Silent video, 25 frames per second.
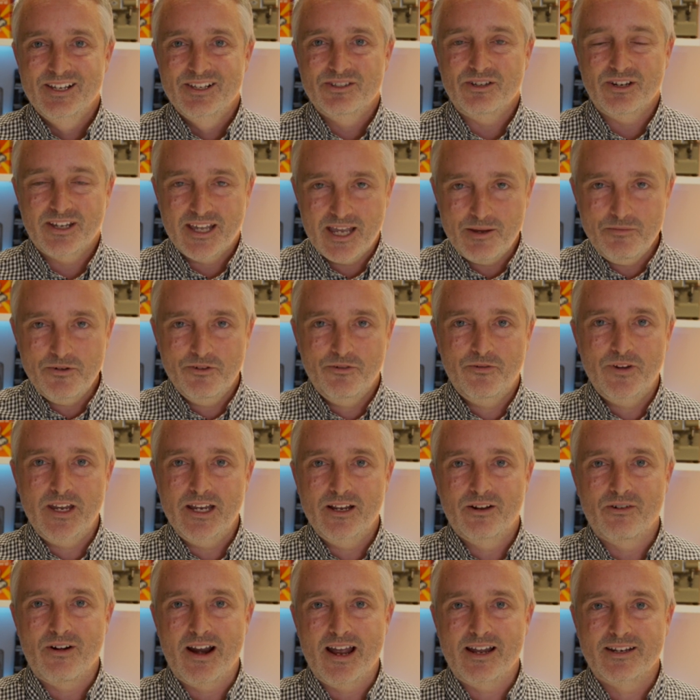So keep your
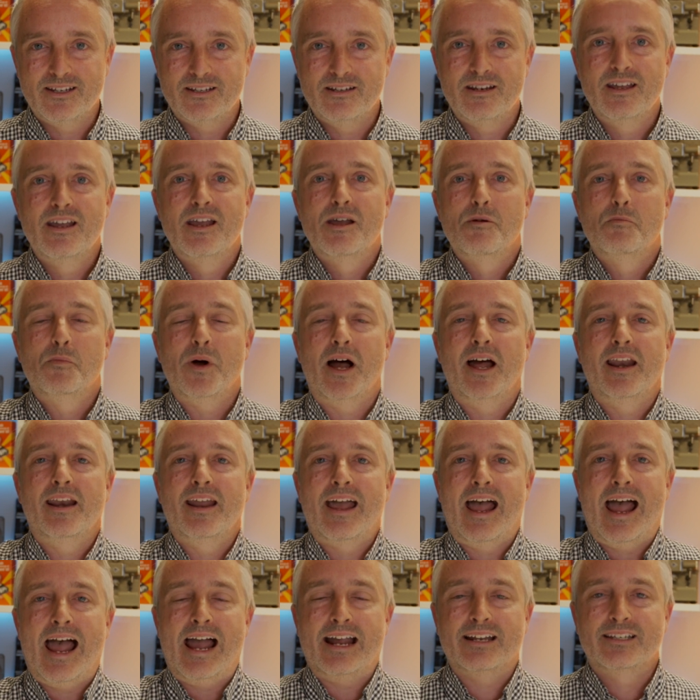feet grounded, but
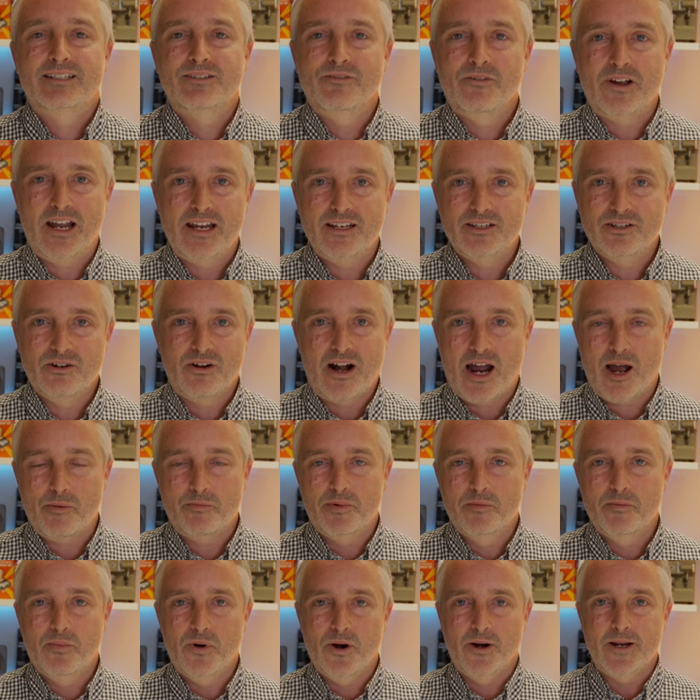activate your
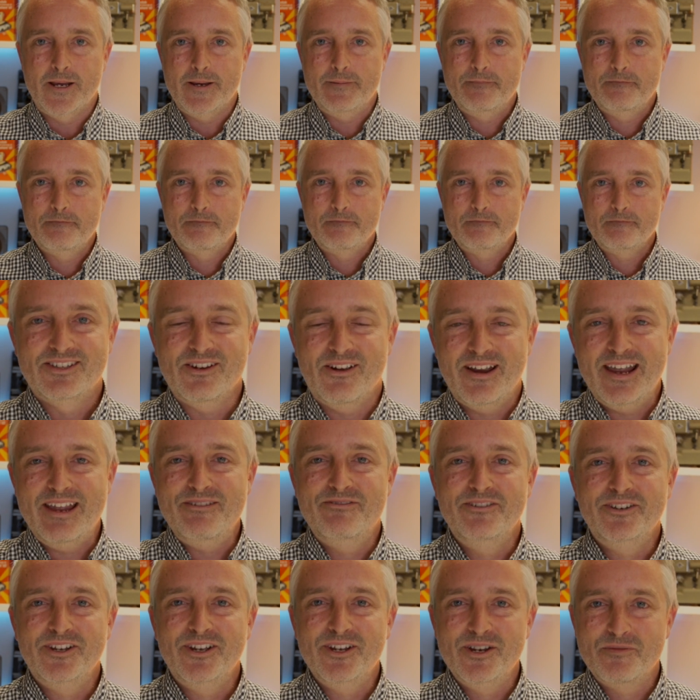upper body. So
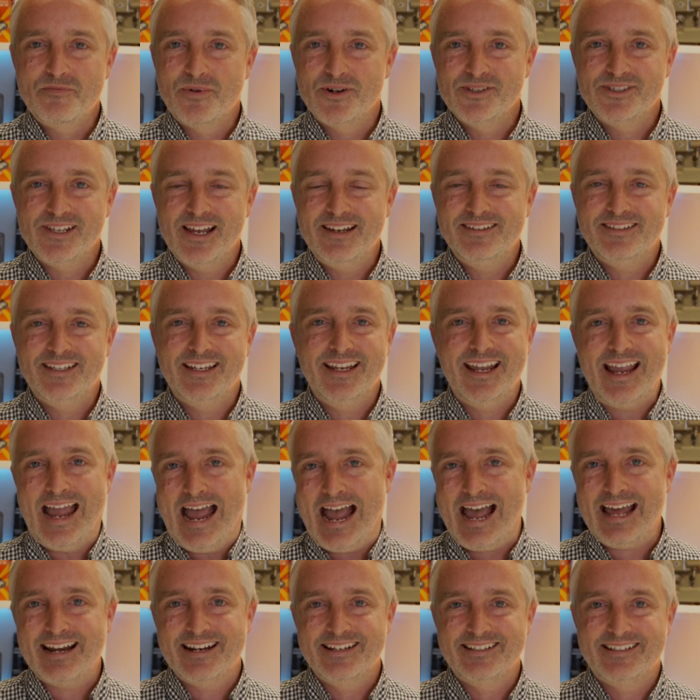even though you're presenting
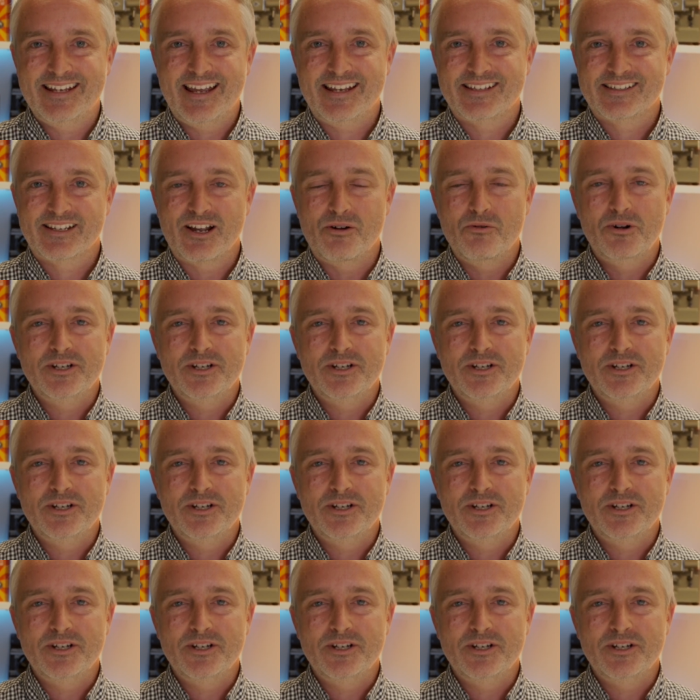at a desk, I